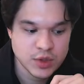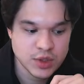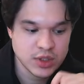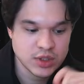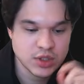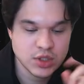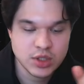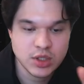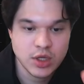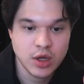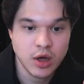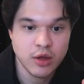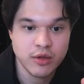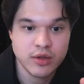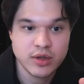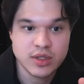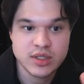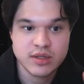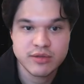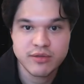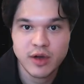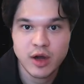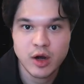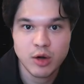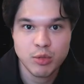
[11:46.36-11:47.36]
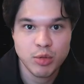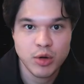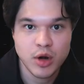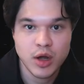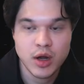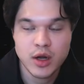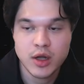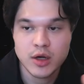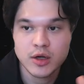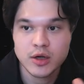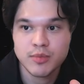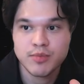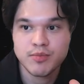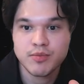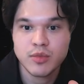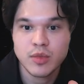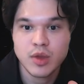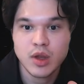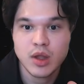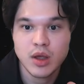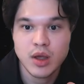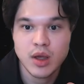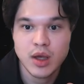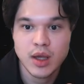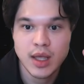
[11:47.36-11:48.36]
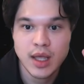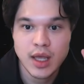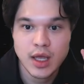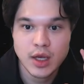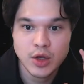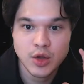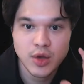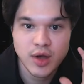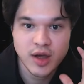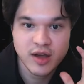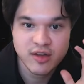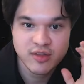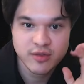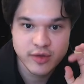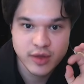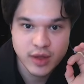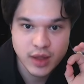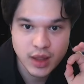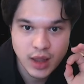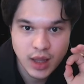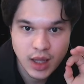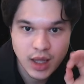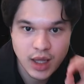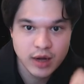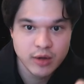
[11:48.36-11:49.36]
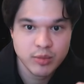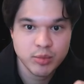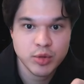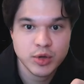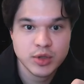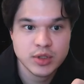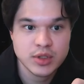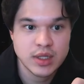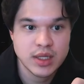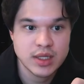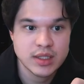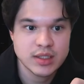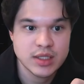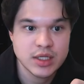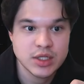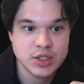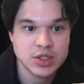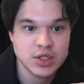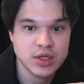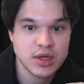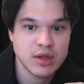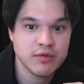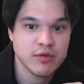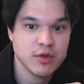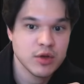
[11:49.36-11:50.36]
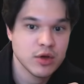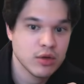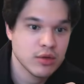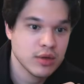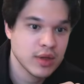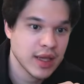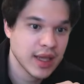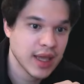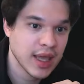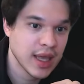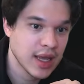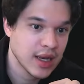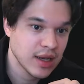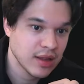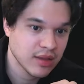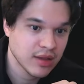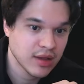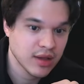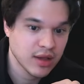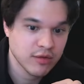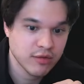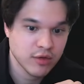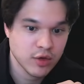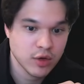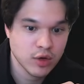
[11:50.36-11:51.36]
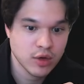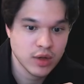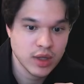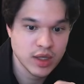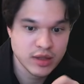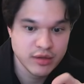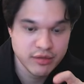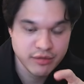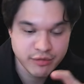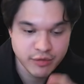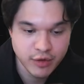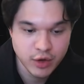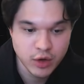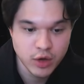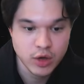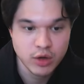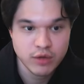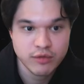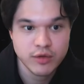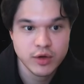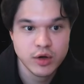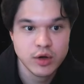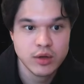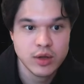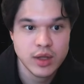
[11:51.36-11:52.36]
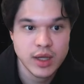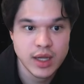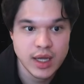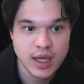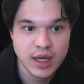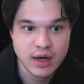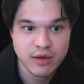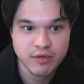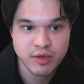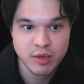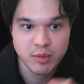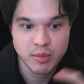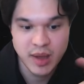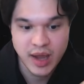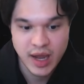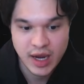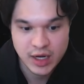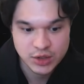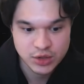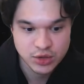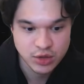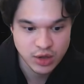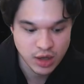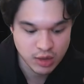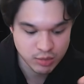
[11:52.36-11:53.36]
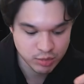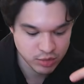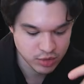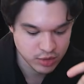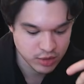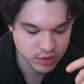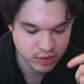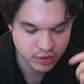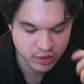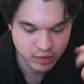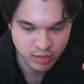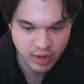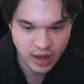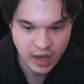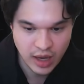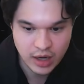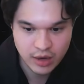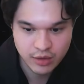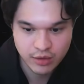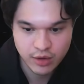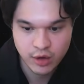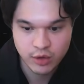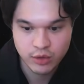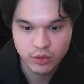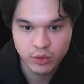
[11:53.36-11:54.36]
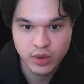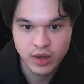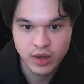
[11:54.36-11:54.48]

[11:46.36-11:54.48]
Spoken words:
So let's just call this the final product. Again, you have a lot of personalization if you don't like anything, if you don't like the photo, if you don't like kind of the backdrop or the background,